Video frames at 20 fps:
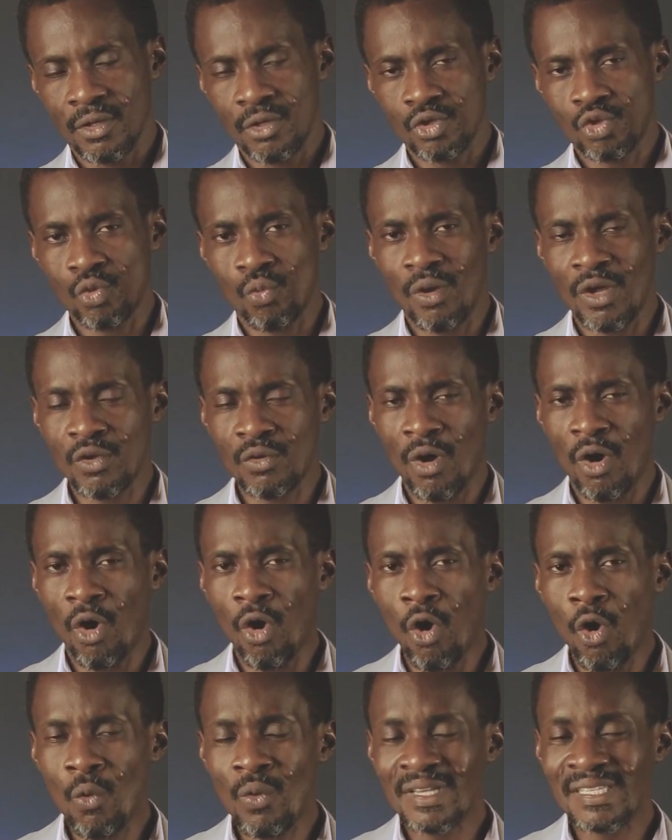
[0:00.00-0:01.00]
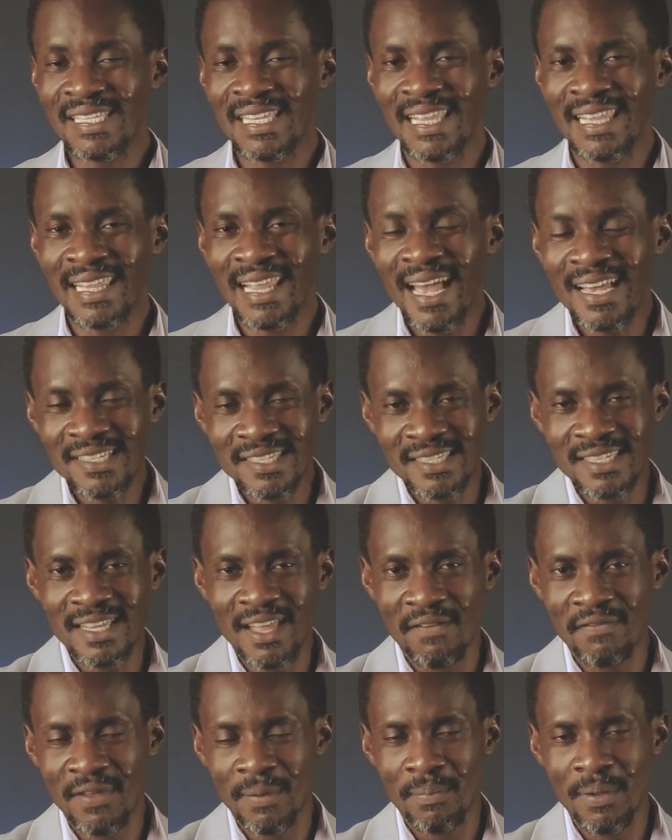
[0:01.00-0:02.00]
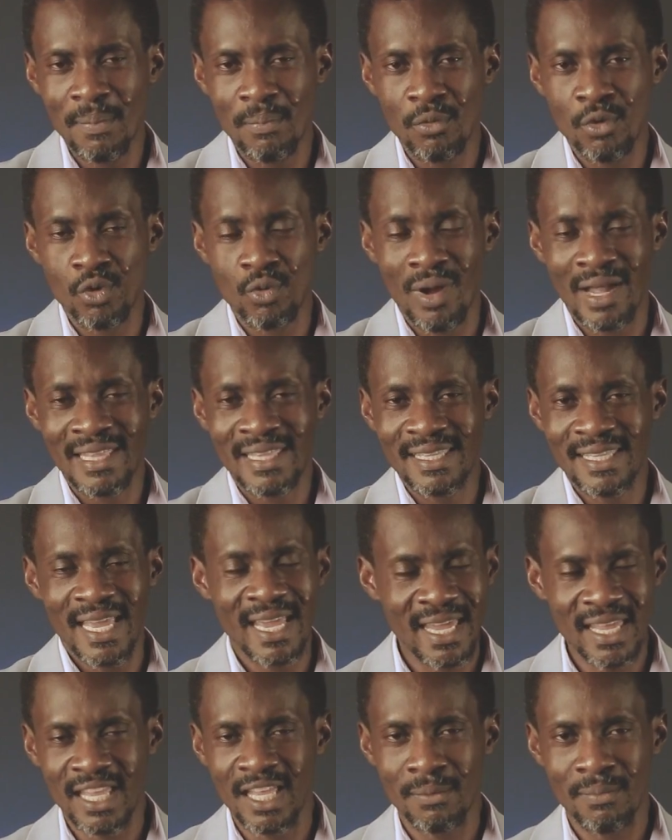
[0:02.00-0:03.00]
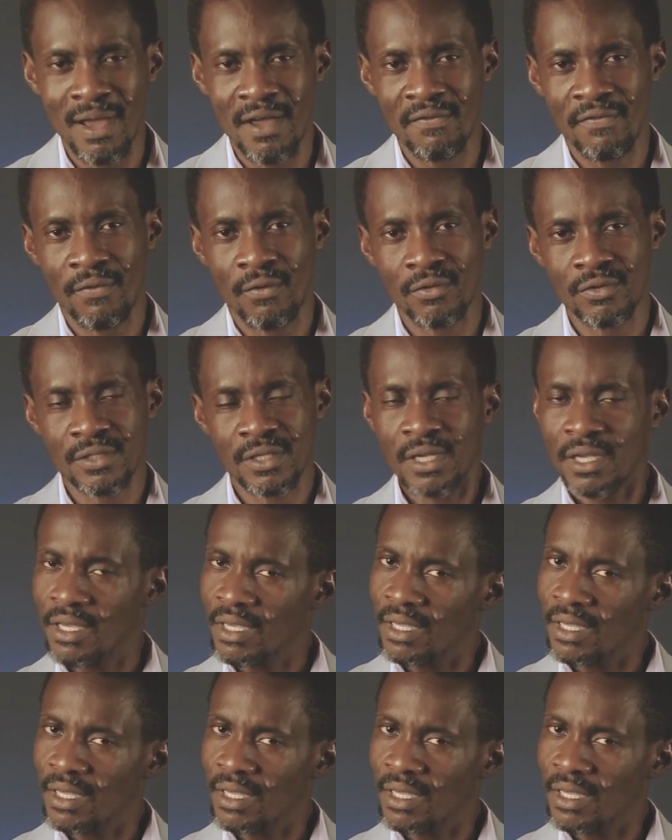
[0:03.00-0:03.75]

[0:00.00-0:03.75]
So when you are always lusting after people, you are taking it by force.